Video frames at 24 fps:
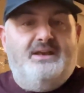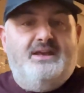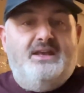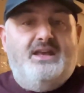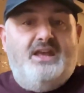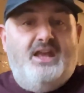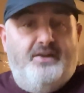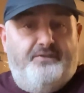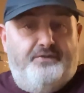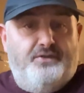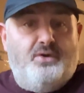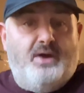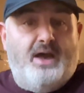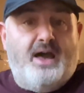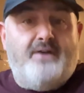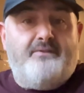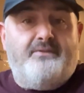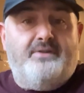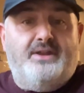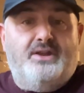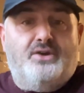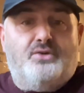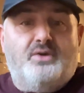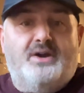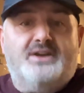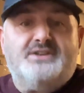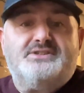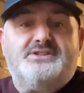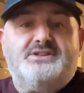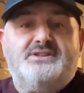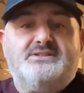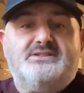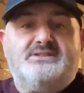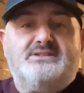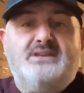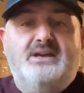If you have any
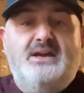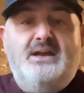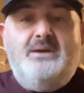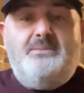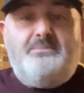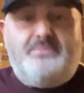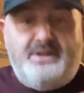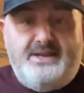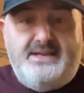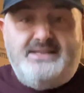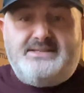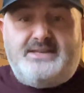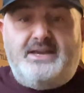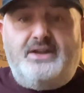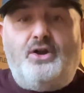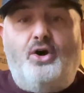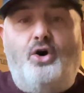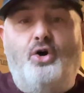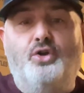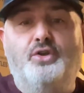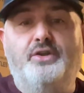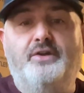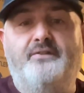questions, please get a hold